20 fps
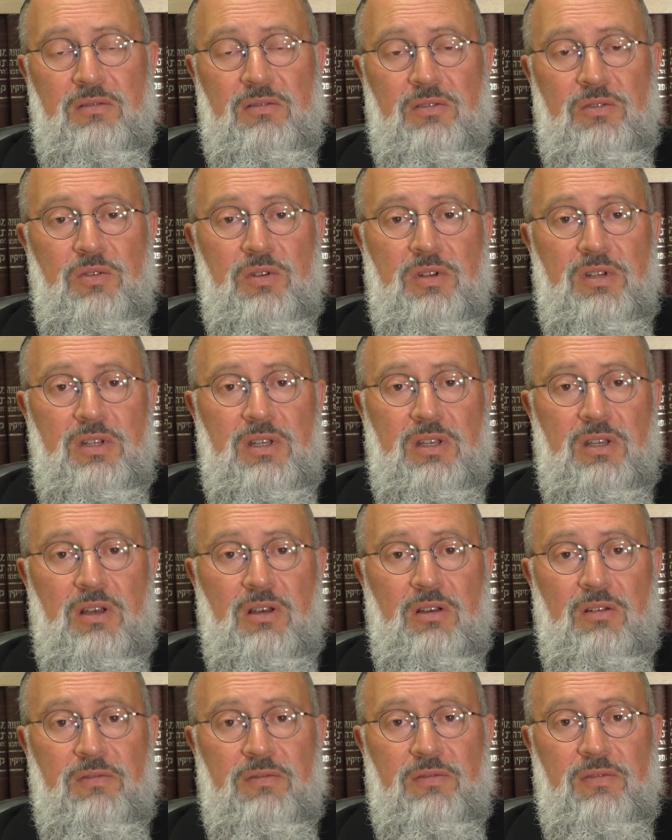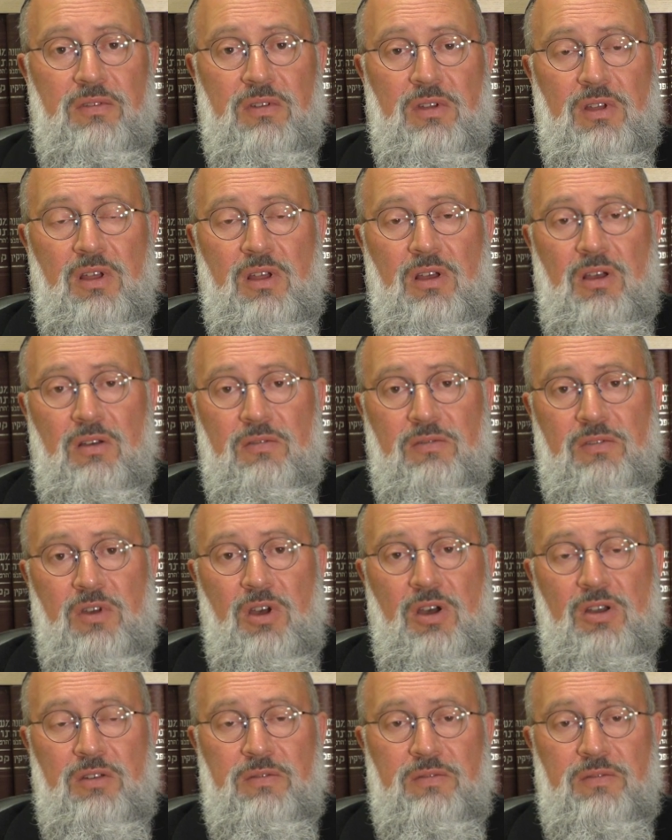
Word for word: unity of, of God,